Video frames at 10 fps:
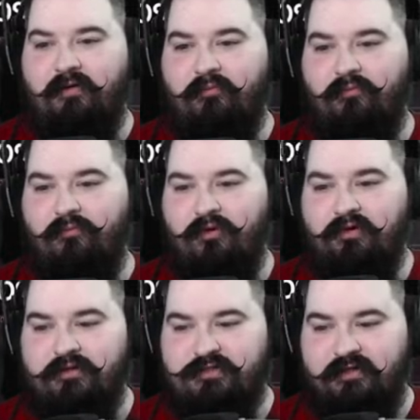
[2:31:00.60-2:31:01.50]
I'm um, wrong
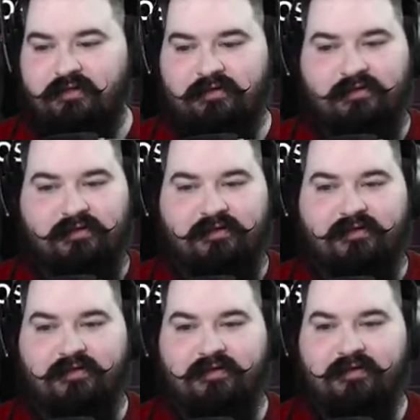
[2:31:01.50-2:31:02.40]
dungeon.
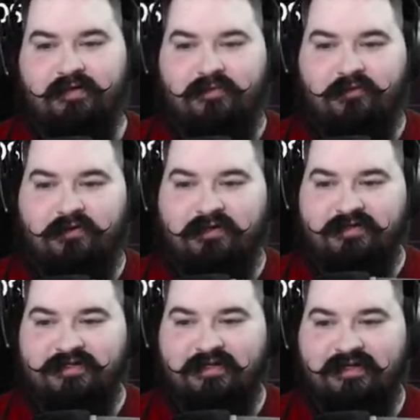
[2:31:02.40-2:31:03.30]
Wrong
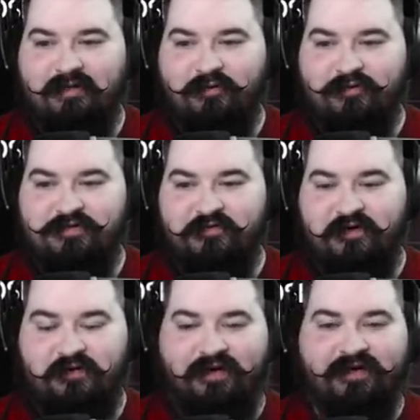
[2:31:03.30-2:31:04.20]
dungeon. I'm going too
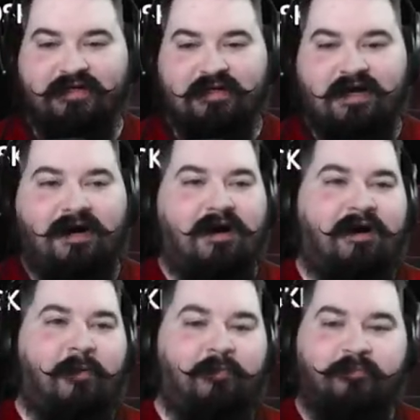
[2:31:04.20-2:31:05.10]
far away.
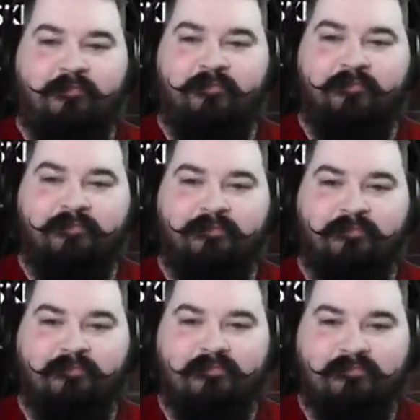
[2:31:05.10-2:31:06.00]
Um,
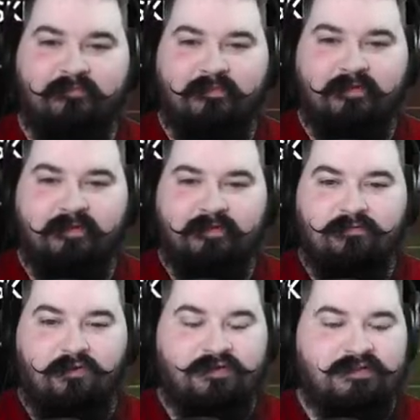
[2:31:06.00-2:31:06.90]

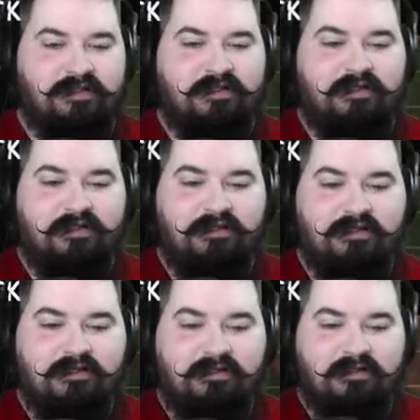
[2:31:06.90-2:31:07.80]
what was it?
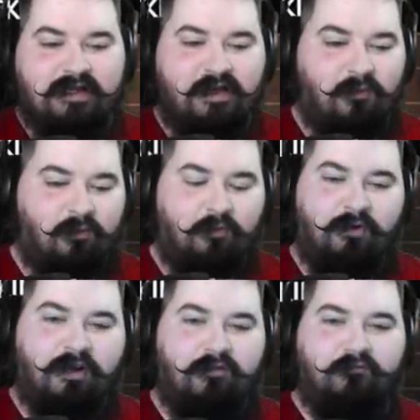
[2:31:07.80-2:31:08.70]
Like I,
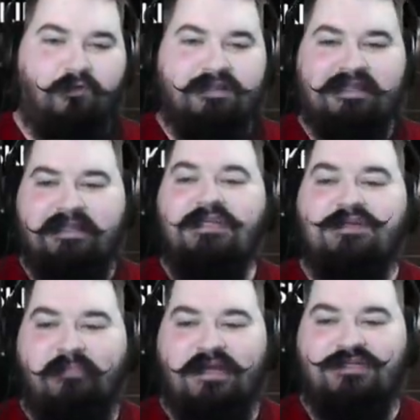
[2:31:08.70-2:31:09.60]
when the
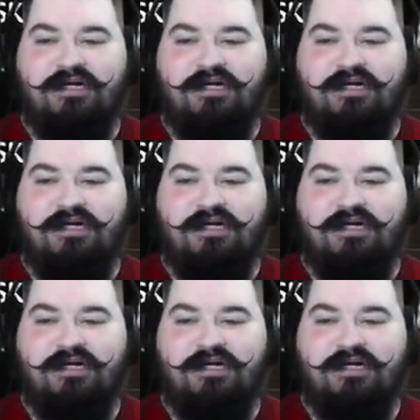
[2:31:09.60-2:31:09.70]
Legion Mage